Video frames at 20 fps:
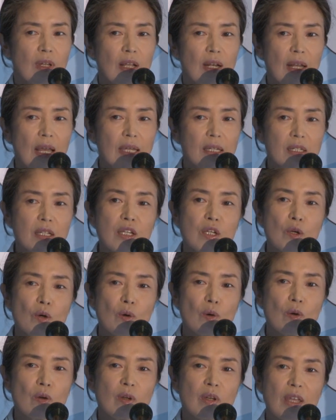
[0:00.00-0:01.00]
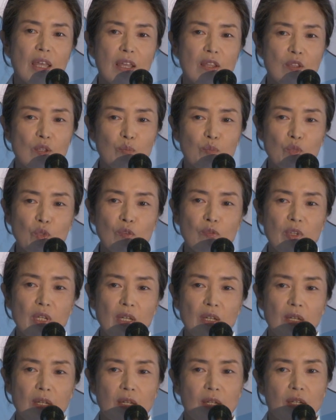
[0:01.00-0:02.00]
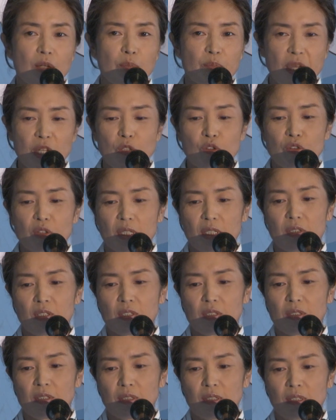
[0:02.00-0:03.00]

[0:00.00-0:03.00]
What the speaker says: like Neo in the movie Matrix.